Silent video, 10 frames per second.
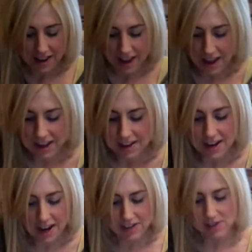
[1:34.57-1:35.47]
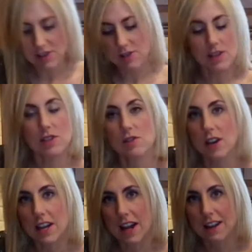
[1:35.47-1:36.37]
and I just use it
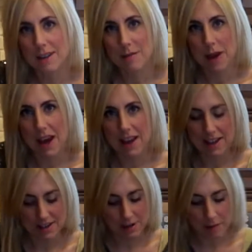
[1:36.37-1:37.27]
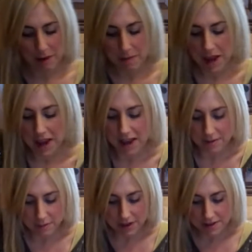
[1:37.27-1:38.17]
straight out of the bag into my pan,
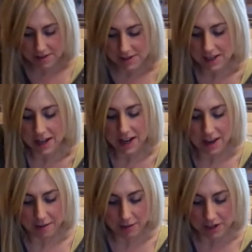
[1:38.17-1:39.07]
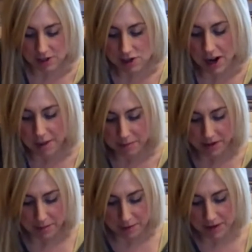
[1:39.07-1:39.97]
but today I'm going to chop it
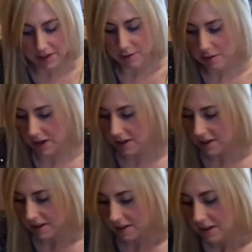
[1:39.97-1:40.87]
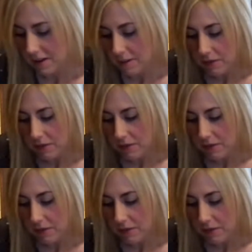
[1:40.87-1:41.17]
up a little bit.